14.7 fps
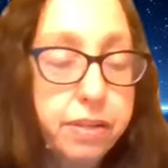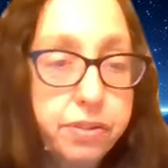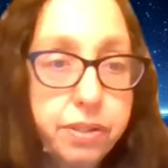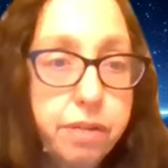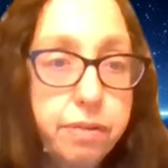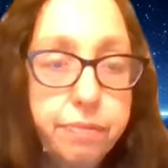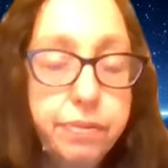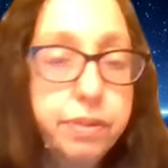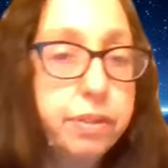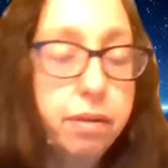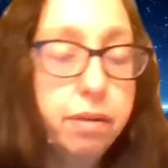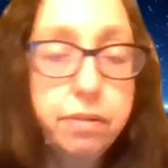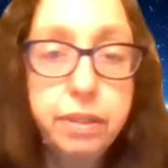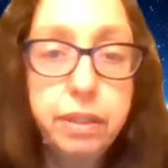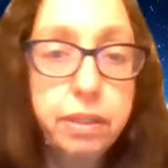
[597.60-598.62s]
So if you
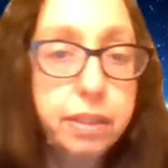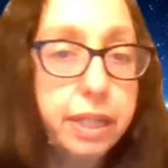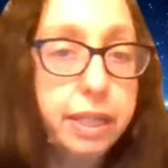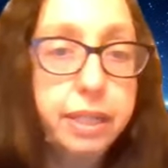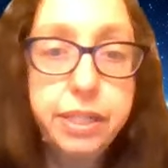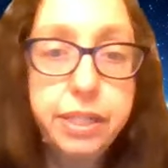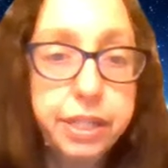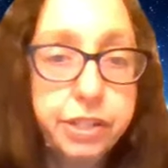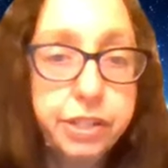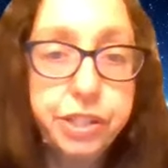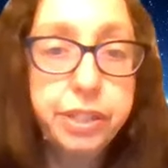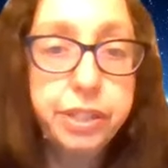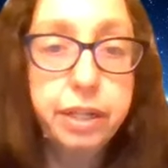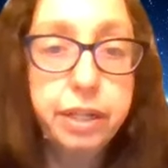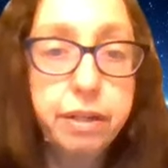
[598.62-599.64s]
go and look in the
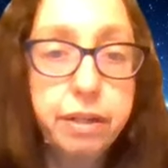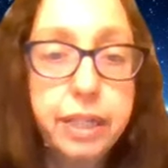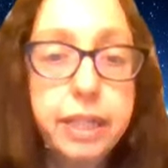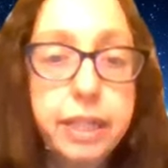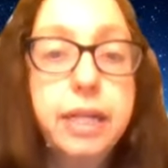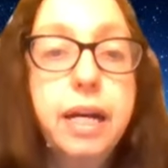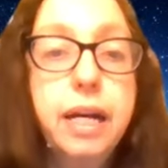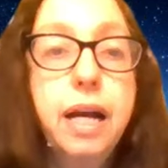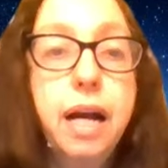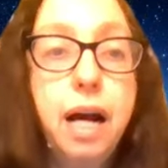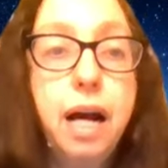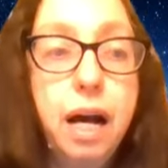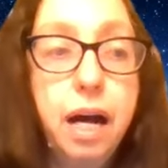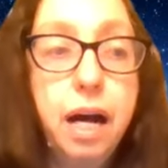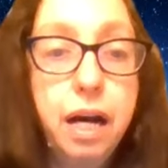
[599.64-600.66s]
dictionary
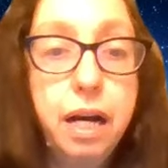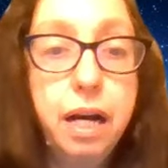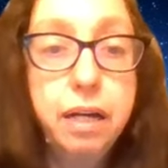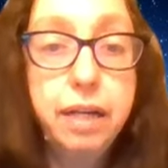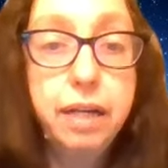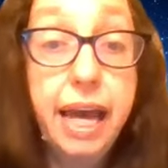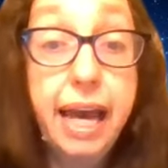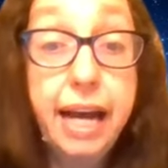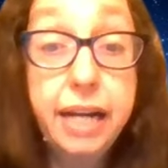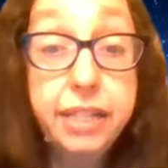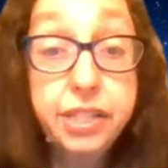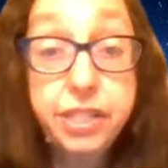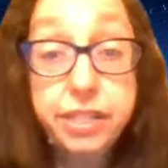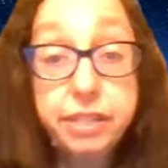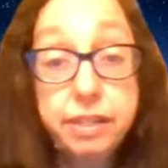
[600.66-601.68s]
at
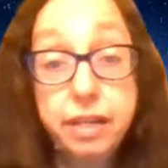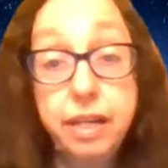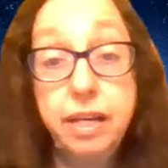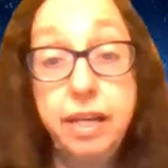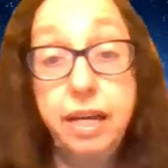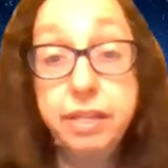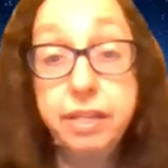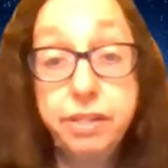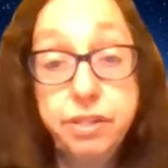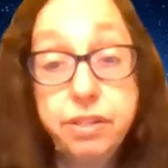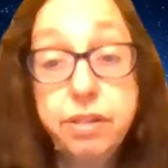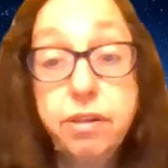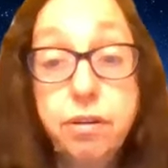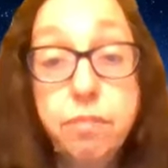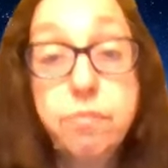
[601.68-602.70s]
a
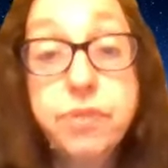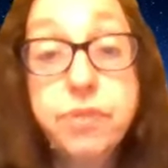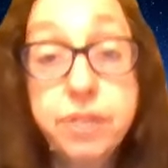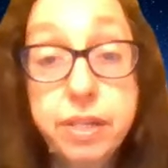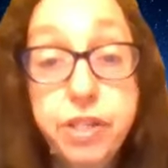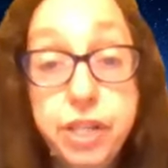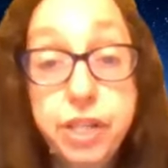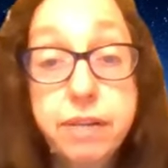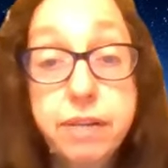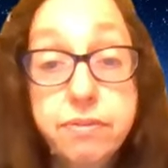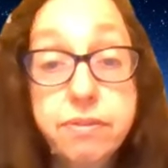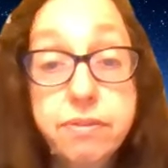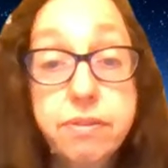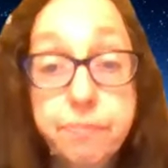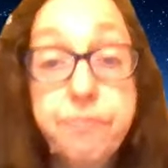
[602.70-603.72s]
term such
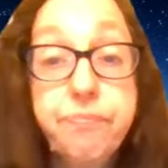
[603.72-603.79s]
as